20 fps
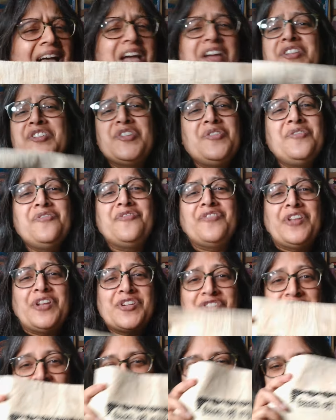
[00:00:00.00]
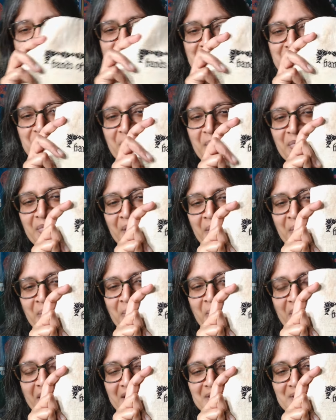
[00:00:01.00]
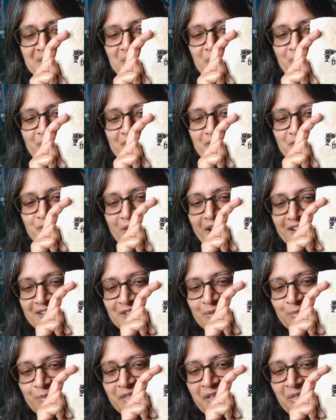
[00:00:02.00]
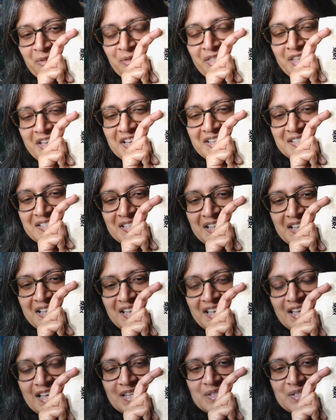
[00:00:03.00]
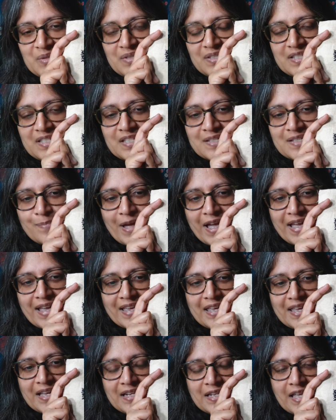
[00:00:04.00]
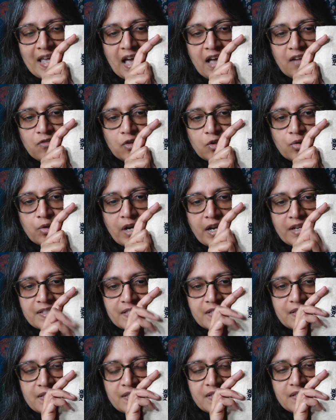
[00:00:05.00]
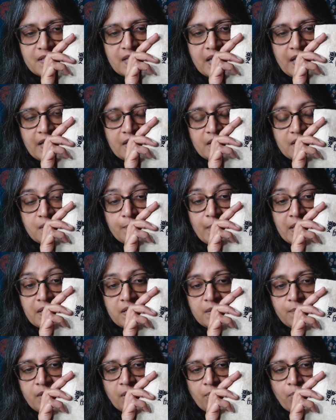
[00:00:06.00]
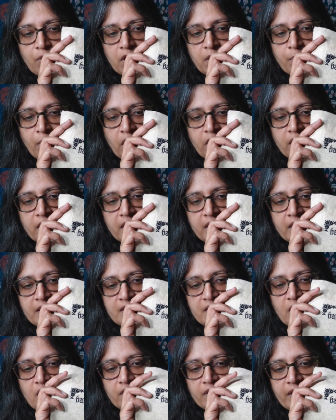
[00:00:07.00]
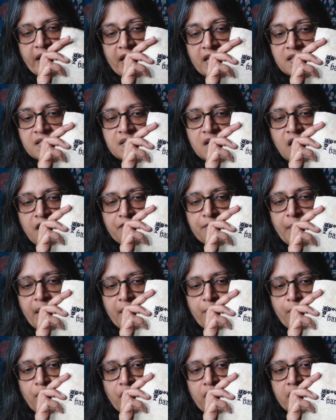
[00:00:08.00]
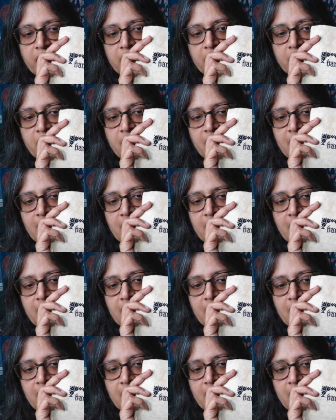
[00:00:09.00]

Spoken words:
I should have finished this month. I don't know. I got so distracted with other things. So this is by Kin Cavill Crosses, and it's meant to be a bookmark, and it's called Hands Off My Book.